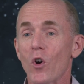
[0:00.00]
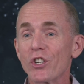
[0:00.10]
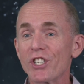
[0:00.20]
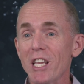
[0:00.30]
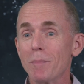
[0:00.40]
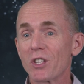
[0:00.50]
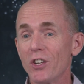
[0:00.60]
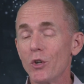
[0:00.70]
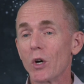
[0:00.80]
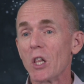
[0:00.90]
Diverse teams can
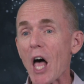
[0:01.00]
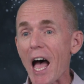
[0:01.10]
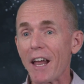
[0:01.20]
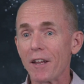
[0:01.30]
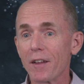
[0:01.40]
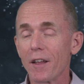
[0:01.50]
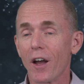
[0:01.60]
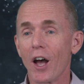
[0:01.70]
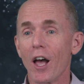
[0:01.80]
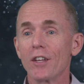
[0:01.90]
do a lot
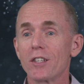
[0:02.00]
uh,